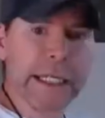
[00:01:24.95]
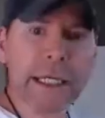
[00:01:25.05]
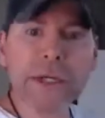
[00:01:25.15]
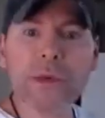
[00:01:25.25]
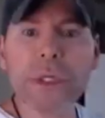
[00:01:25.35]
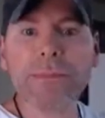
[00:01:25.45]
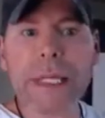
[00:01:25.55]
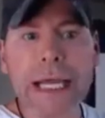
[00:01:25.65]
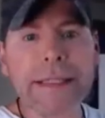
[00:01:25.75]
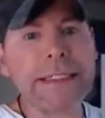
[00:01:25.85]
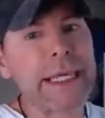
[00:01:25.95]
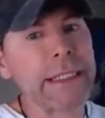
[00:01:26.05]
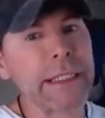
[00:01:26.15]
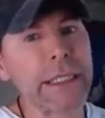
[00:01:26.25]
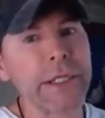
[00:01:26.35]
and you can apply the
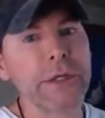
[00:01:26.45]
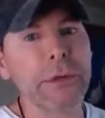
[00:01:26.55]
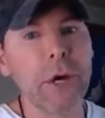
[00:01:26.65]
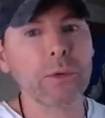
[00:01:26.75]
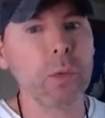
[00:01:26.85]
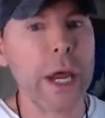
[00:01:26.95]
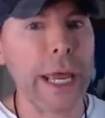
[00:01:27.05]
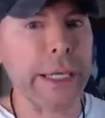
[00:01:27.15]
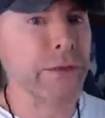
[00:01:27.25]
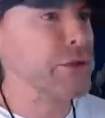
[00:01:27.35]
technique your own way. So